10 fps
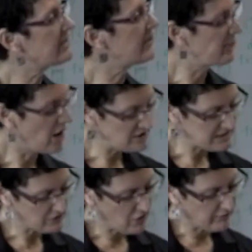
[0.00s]
that the
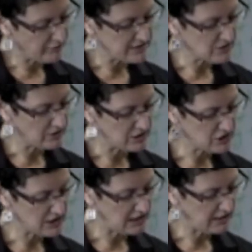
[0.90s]
most a conference could
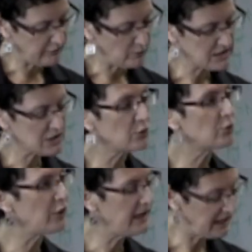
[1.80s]
achieve was to
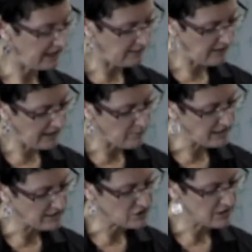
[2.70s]

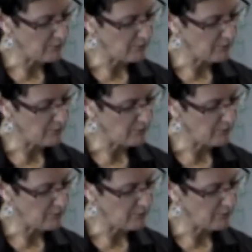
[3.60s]
re-image